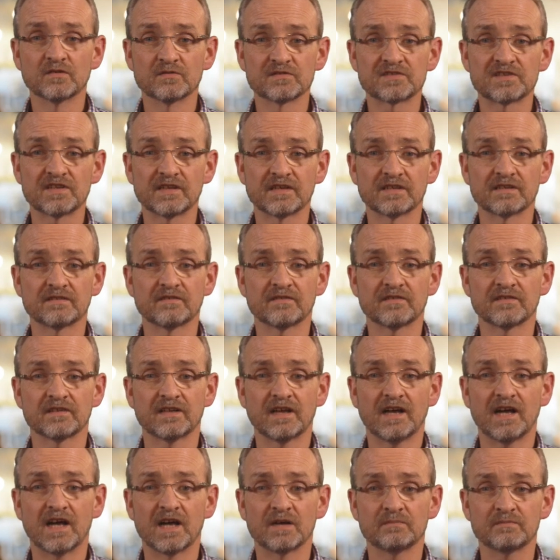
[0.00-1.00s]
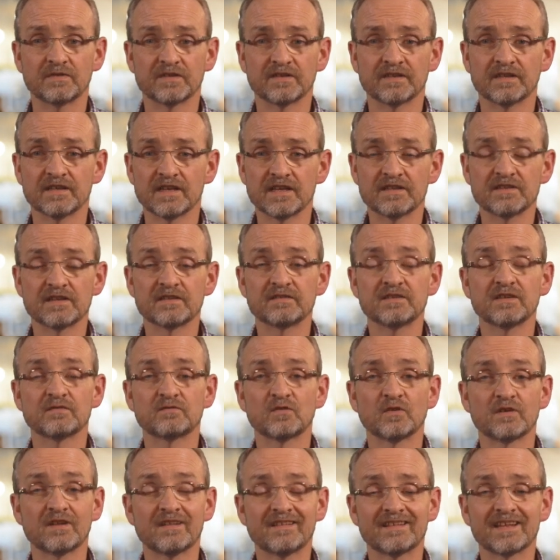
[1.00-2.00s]
those things happen, that you've
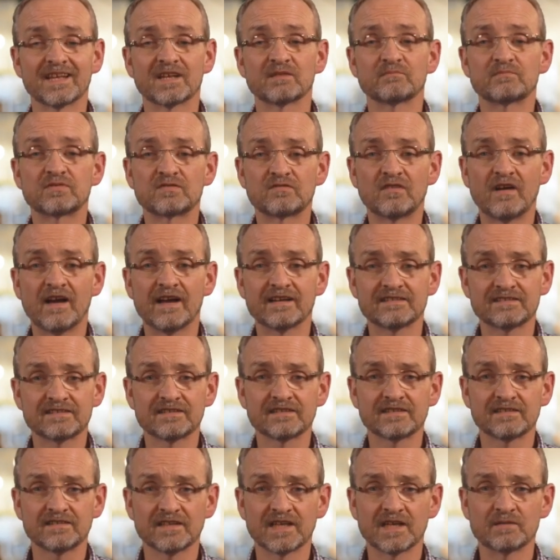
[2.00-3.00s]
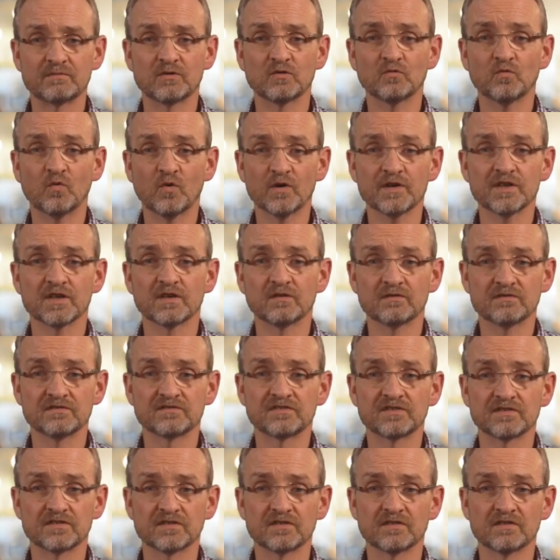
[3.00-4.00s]
got to think practically about what you're going
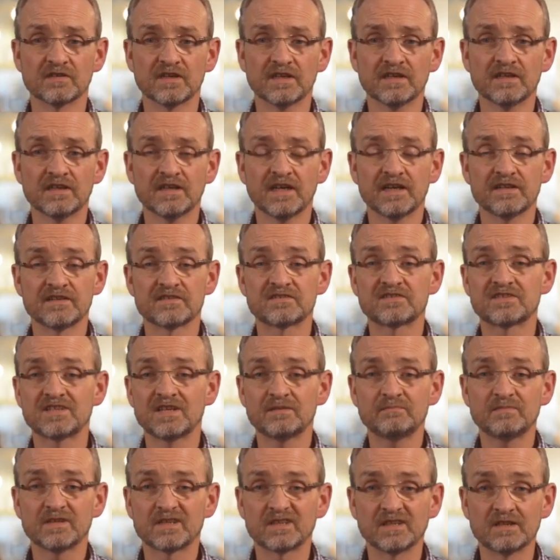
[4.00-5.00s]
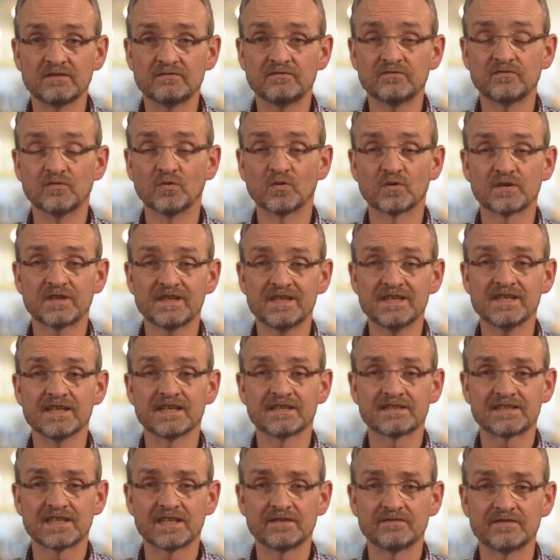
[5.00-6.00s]
to do. And there's typically 4 key
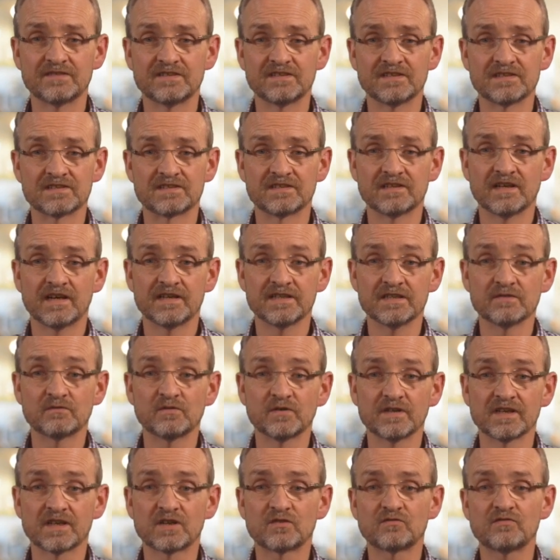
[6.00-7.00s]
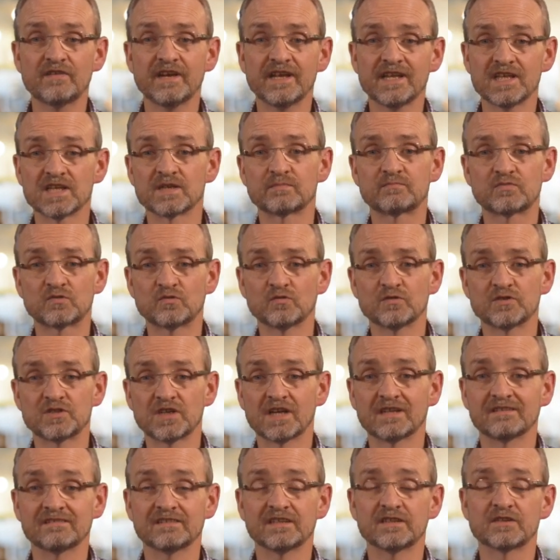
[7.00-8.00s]
activities in that. You've got to create your
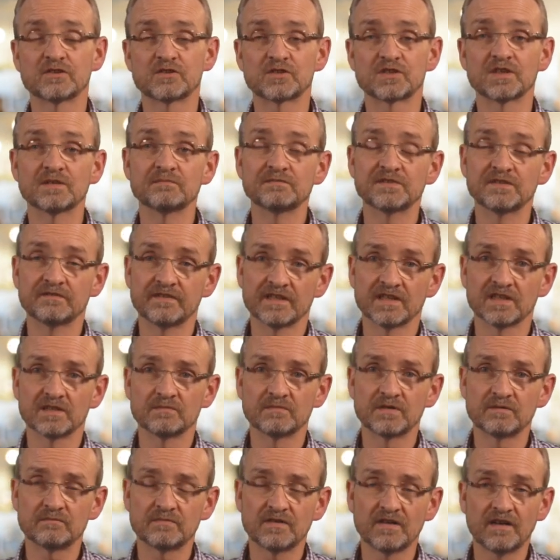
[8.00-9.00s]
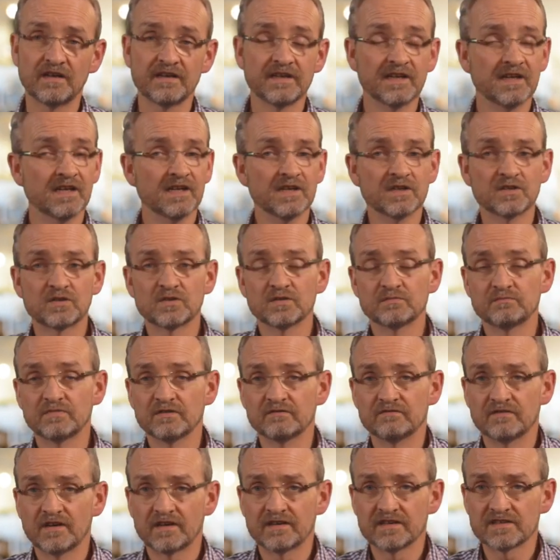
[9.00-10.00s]
project leadership development plan. Could be
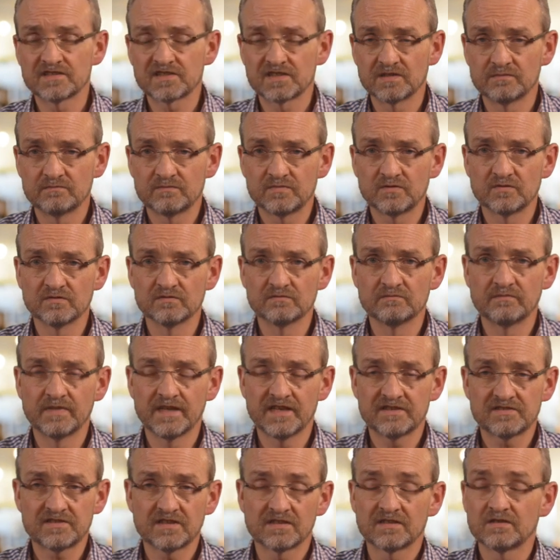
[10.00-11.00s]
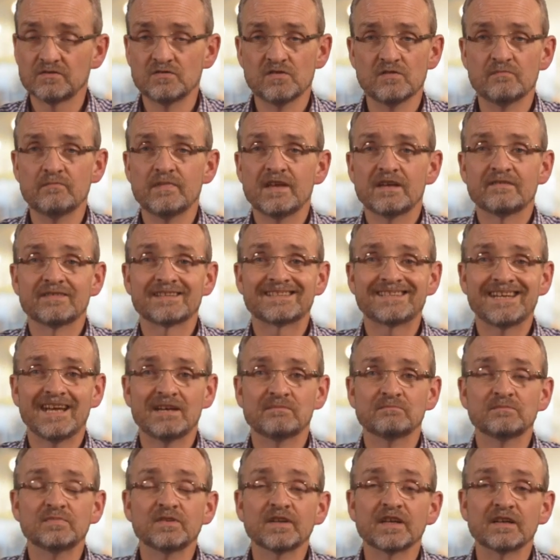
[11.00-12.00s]
very simple and basic. You may have a
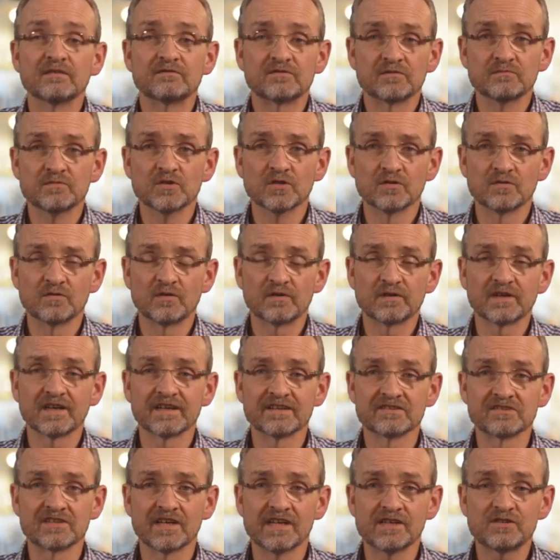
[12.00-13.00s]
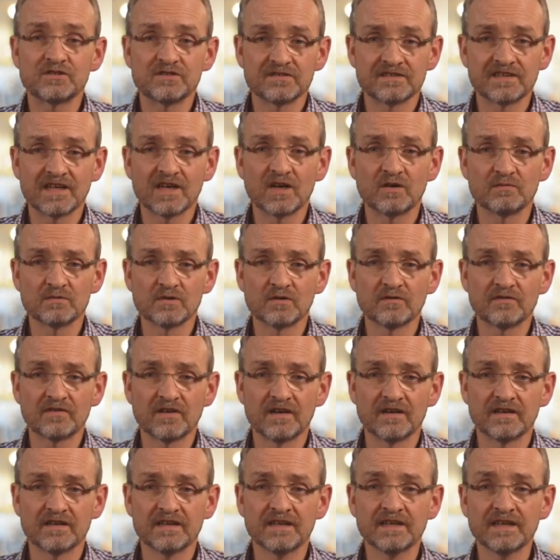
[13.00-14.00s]
template from your organization to help you with
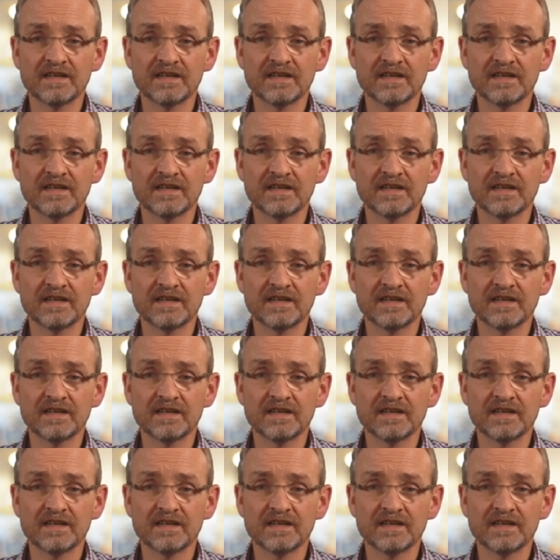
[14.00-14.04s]
that.